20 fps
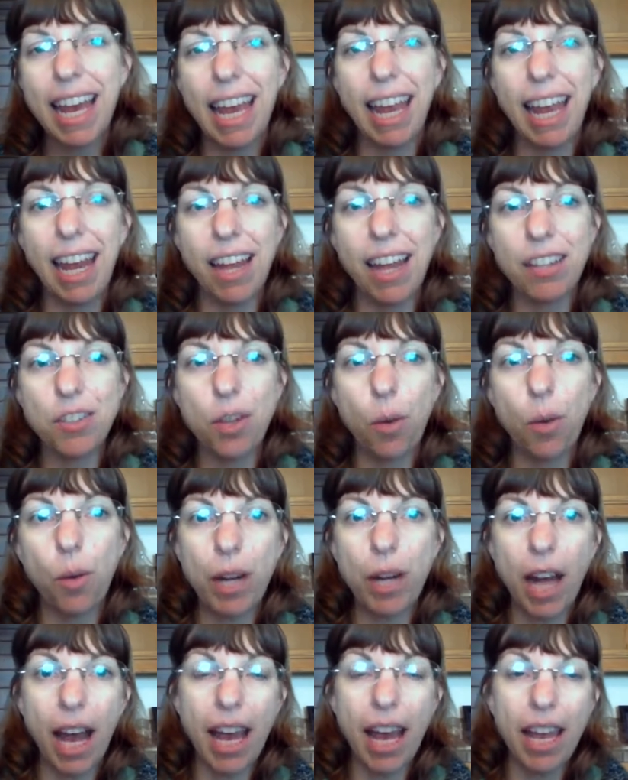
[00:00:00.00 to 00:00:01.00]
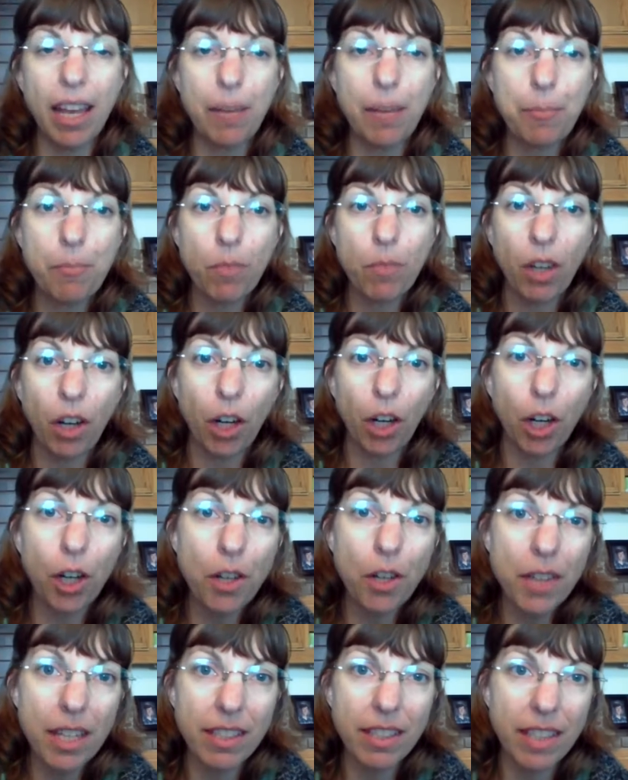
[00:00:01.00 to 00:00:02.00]
And so when I
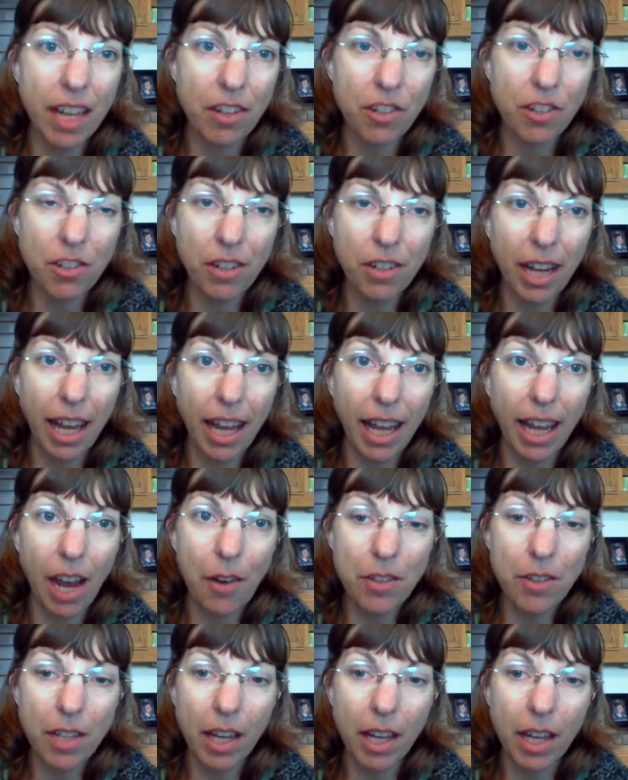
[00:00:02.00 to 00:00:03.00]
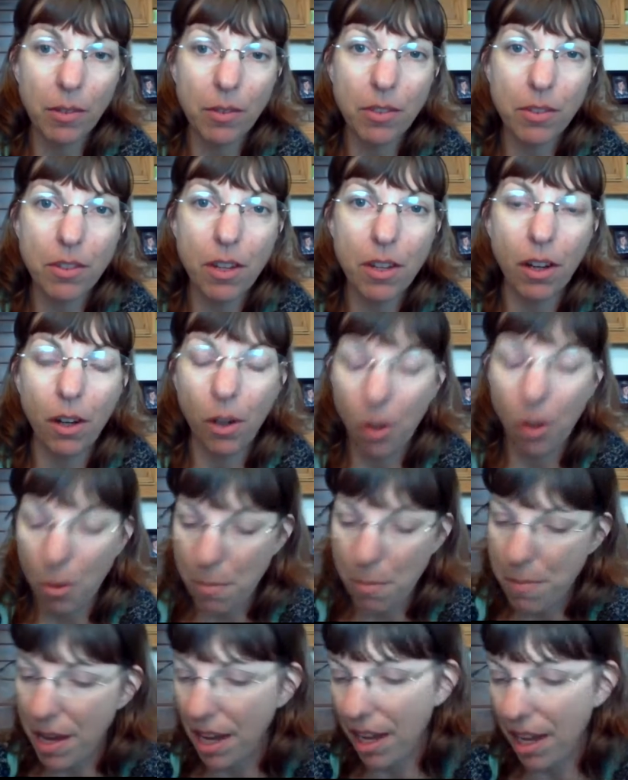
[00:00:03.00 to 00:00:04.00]
heard this yesterday, I was like,
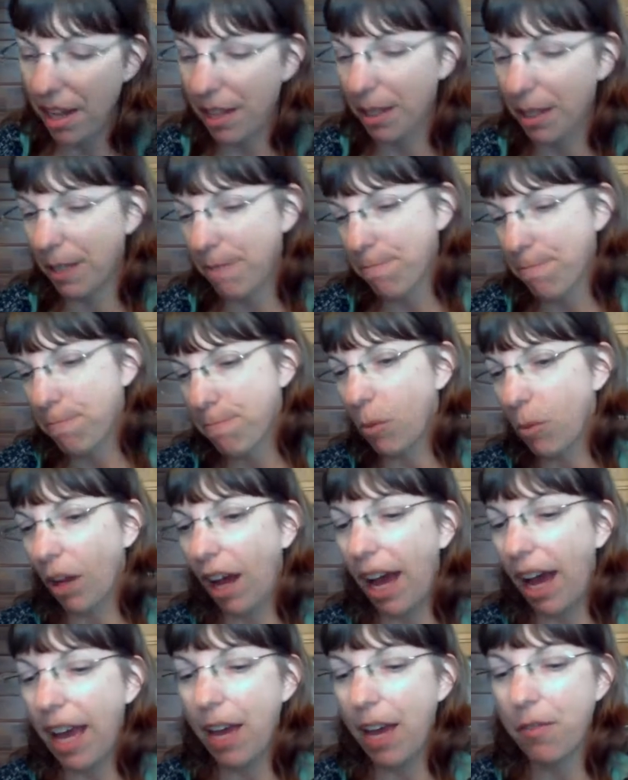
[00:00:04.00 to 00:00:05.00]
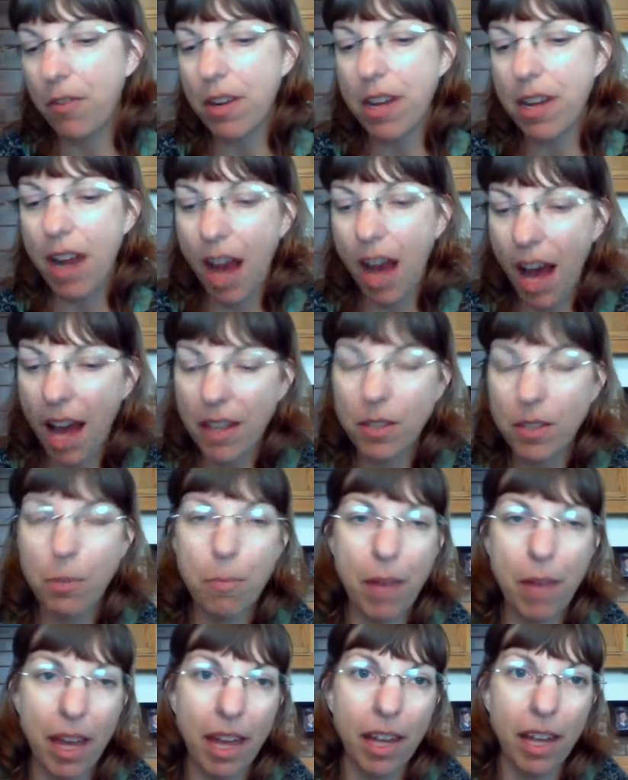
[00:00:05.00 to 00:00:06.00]
oh man, I have not
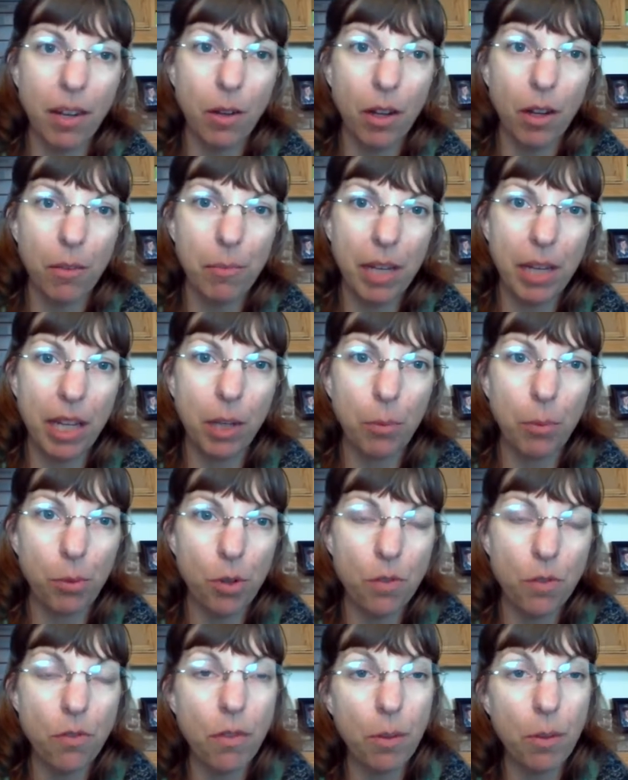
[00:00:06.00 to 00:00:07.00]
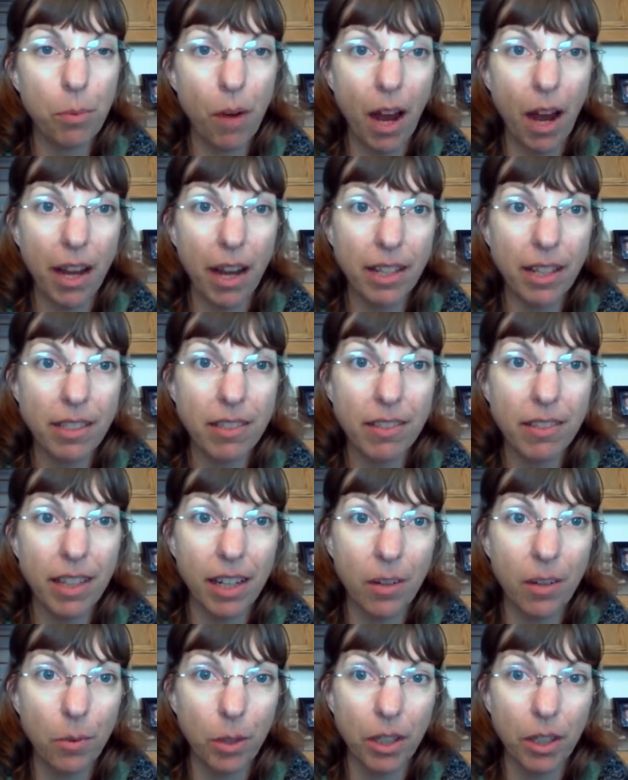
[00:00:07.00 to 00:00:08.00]
been being a proof of the product
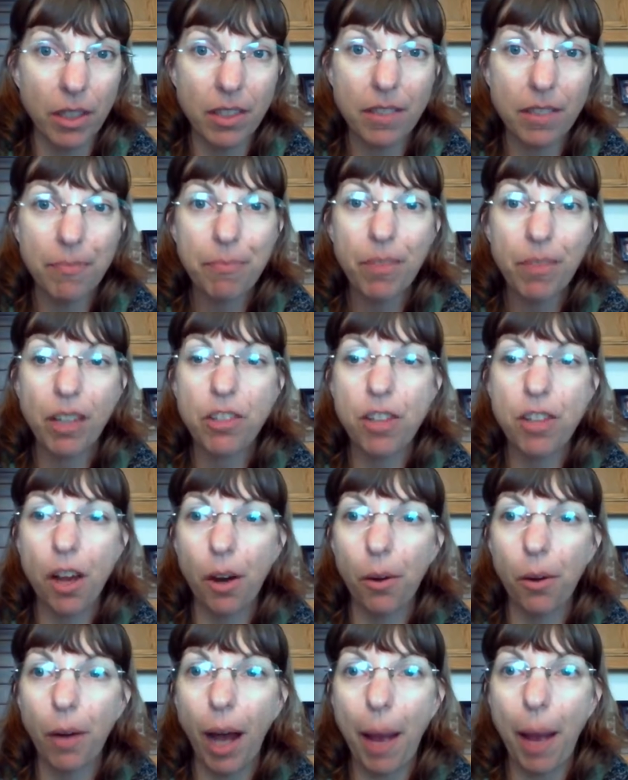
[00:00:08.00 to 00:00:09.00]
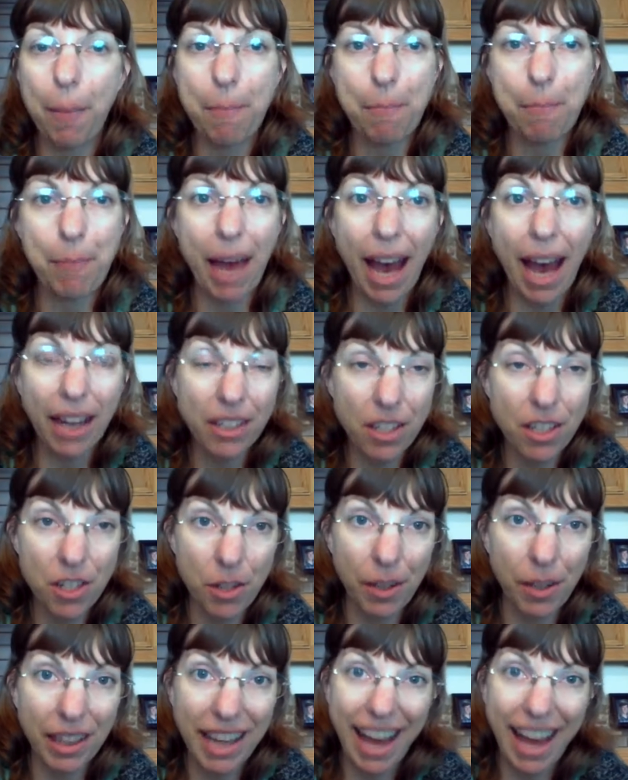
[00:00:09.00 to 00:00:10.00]
that it works. So I'm back to
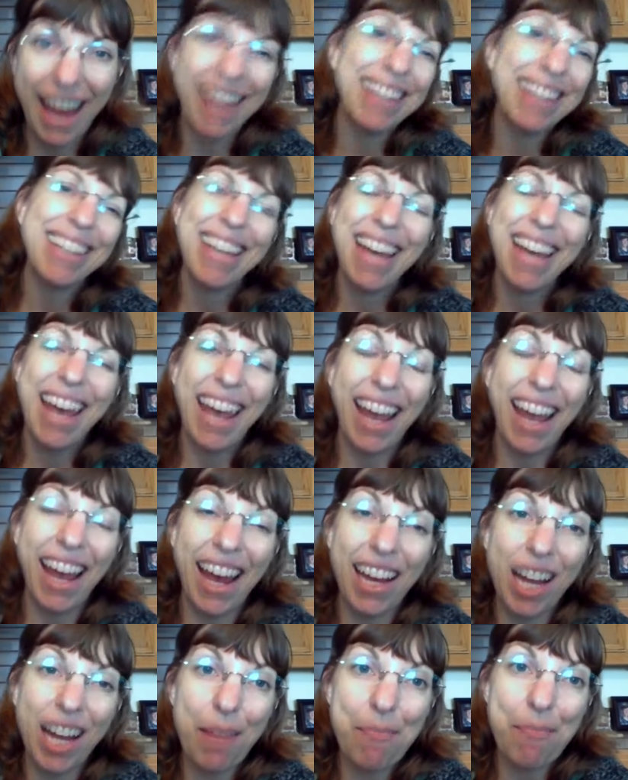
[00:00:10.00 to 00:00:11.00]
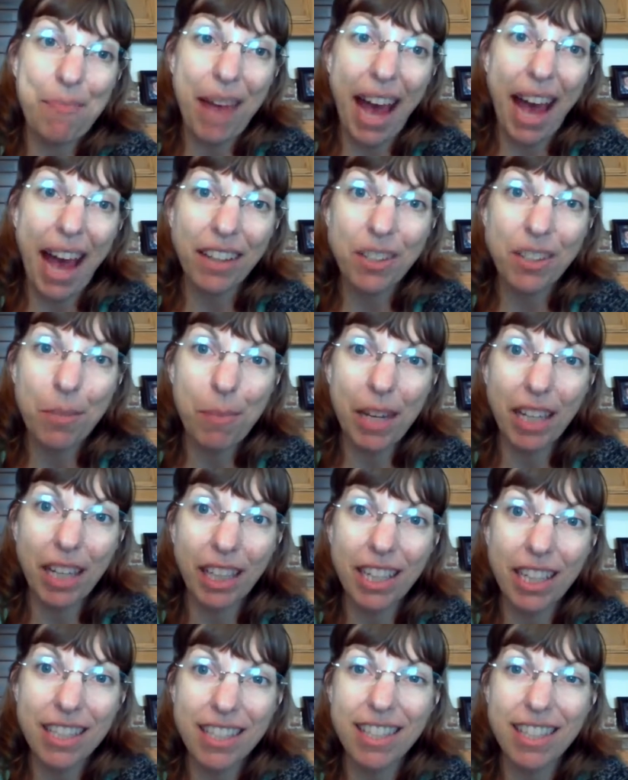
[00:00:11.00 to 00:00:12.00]
doing that, and I'm back to being
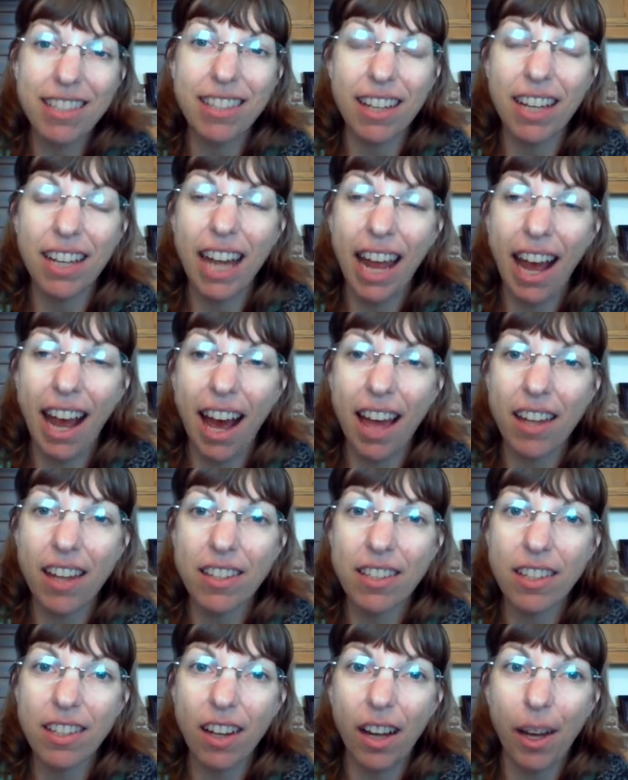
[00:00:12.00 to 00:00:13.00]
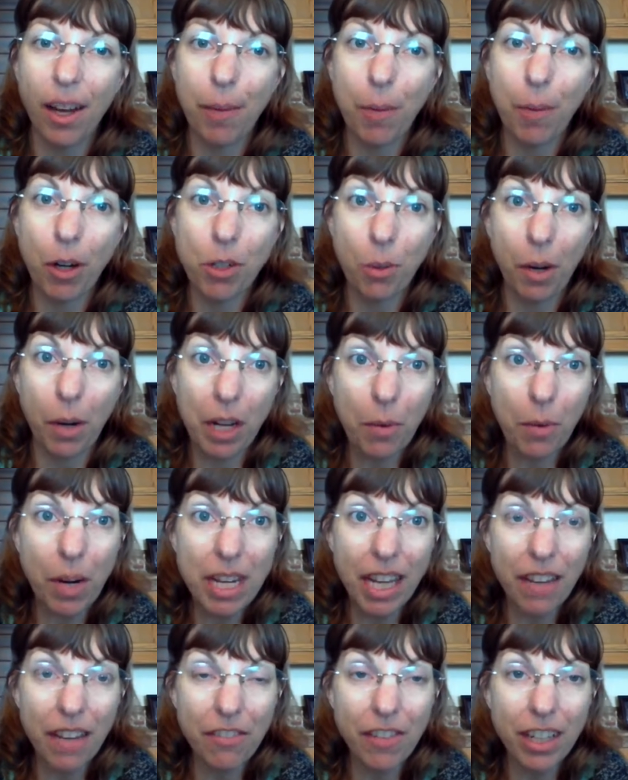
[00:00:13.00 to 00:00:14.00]
consistent at our
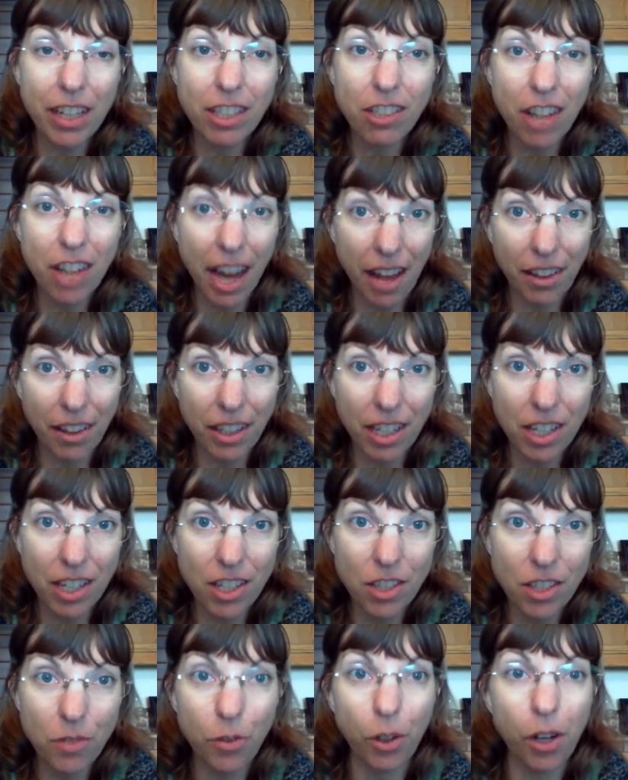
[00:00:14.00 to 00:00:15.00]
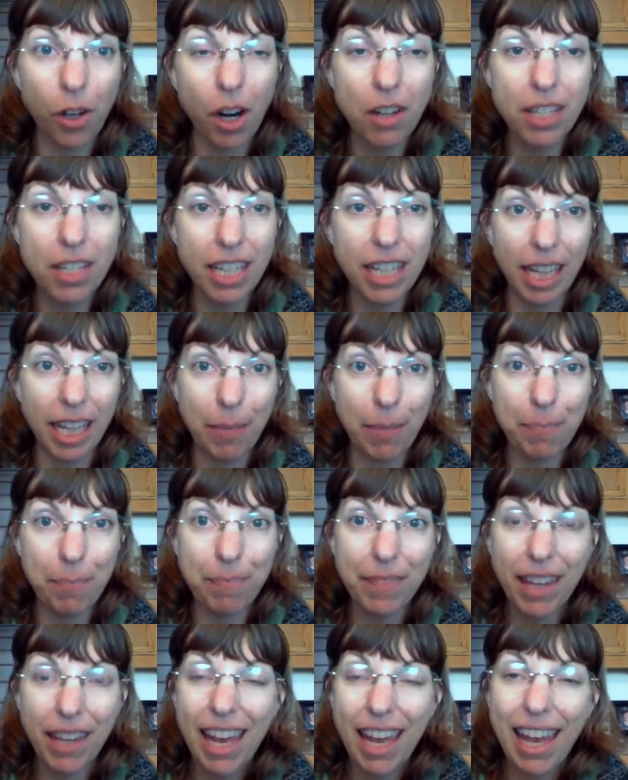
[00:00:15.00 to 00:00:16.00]
21-day fix challenge for our
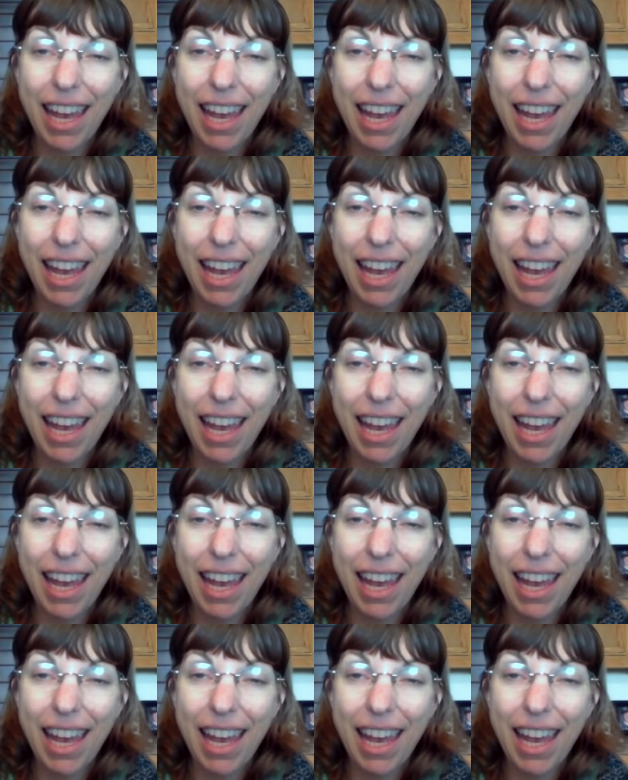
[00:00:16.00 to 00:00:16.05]
team.